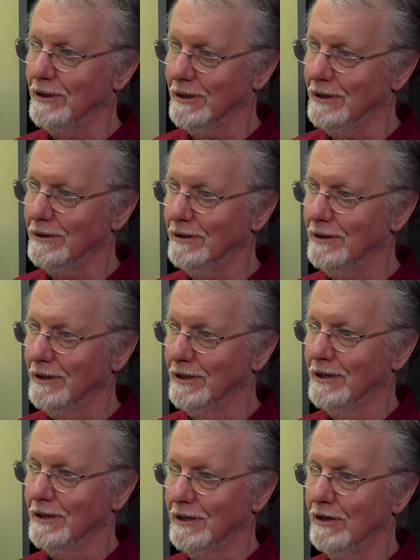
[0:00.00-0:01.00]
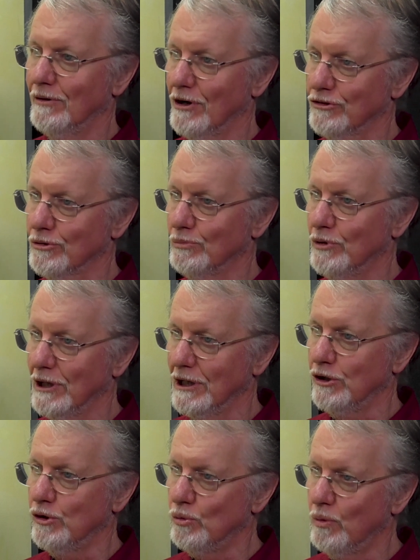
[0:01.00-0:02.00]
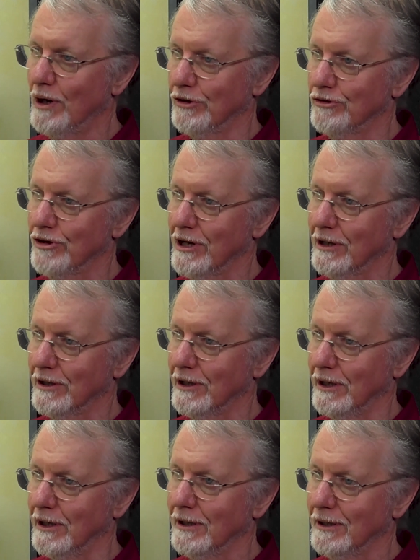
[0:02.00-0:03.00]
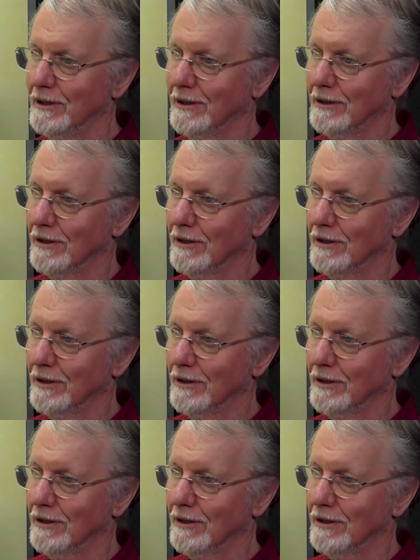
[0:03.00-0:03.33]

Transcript: And mm. there are some really good ones out there yeah.